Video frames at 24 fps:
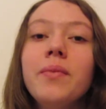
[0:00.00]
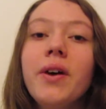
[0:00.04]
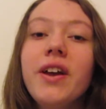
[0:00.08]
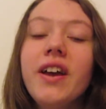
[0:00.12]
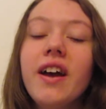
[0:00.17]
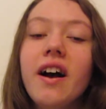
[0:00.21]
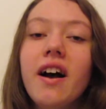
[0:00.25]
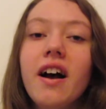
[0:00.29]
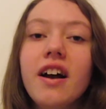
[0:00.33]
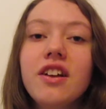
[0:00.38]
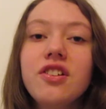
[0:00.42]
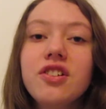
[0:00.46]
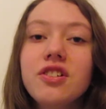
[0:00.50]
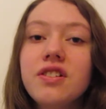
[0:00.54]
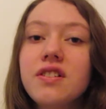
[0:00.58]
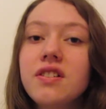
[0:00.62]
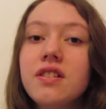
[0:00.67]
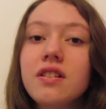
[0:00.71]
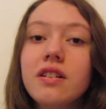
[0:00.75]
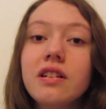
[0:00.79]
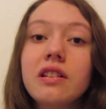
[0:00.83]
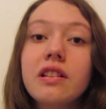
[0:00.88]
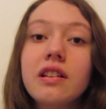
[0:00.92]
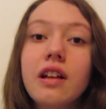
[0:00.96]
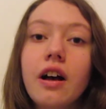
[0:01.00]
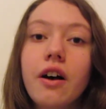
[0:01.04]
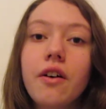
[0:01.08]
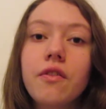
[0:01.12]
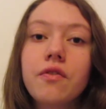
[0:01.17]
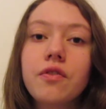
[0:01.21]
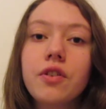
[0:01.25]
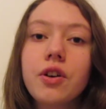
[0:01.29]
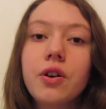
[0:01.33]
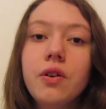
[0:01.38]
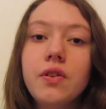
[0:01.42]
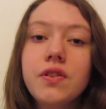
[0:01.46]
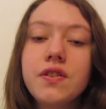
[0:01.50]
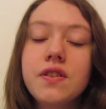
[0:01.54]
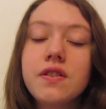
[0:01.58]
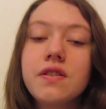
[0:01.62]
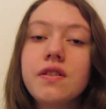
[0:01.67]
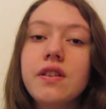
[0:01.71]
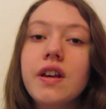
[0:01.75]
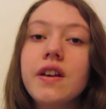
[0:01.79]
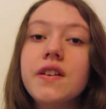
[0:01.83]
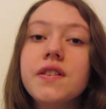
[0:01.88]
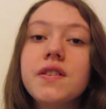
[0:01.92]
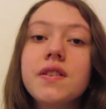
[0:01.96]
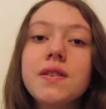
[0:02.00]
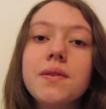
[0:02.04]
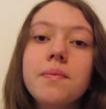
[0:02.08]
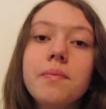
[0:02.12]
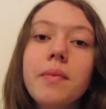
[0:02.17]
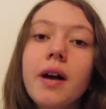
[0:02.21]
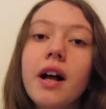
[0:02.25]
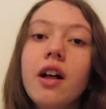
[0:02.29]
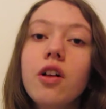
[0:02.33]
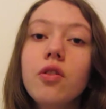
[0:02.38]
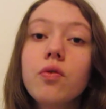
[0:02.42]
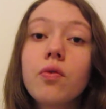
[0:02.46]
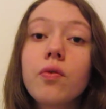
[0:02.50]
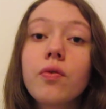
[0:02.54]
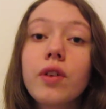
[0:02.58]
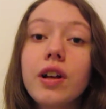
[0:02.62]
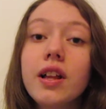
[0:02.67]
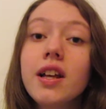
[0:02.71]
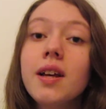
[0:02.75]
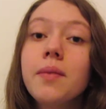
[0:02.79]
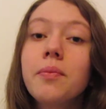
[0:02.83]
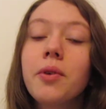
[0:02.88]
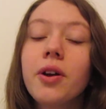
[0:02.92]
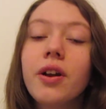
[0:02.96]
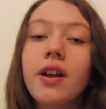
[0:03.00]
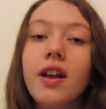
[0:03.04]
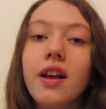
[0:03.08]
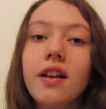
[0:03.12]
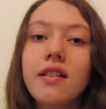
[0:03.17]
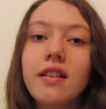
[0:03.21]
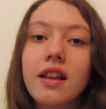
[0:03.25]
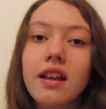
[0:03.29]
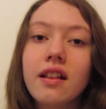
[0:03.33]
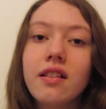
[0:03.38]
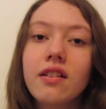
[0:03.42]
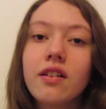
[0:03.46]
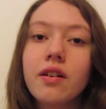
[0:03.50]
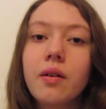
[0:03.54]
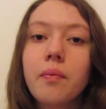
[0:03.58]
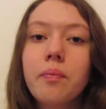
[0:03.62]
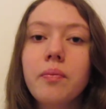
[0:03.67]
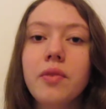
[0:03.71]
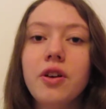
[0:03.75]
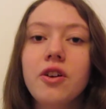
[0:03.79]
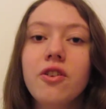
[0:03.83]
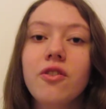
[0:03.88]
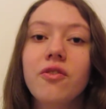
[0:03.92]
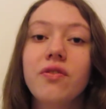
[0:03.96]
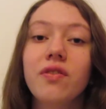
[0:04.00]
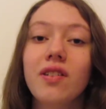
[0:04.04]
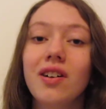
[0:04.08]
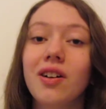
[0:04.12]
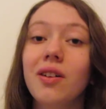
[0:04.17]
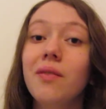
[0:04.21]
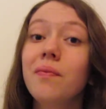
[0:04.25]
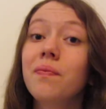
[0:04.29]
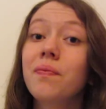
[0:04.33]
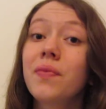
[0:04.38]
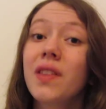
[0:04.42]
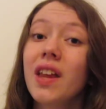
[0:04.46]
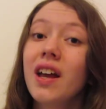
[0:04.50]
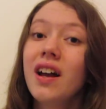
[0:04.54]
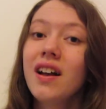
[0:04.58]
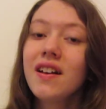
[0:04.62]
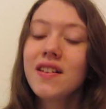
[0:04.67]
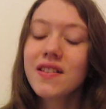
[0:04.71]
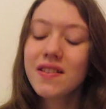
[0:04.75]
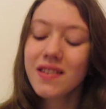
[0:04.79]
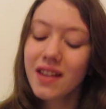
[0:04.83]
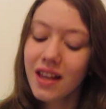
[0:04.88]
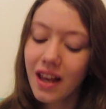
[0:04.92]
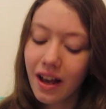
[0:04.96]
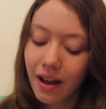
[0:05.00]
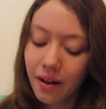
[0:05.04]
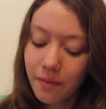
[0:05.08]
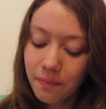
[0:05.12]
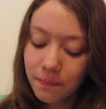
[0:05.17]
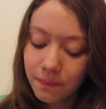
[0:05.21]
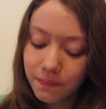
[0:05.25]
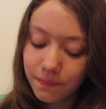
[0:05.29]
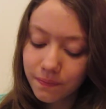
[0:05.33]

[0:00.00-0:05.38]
but yeah, I just love roses. They smell really pretty and they look beautiful. So yeah.